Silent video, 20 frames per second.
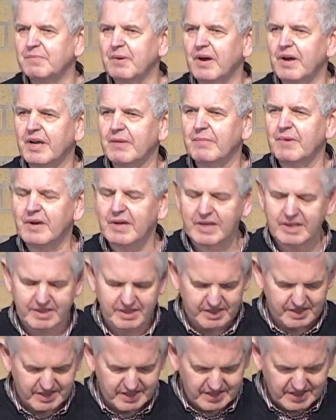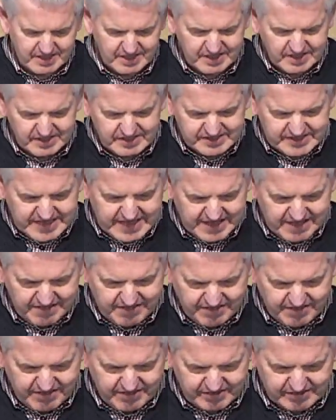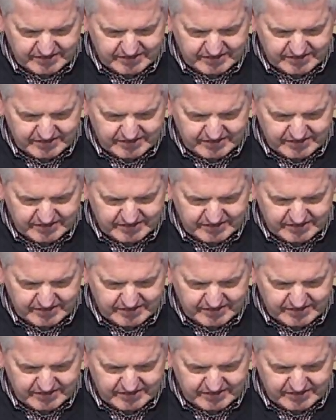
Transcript: by my death?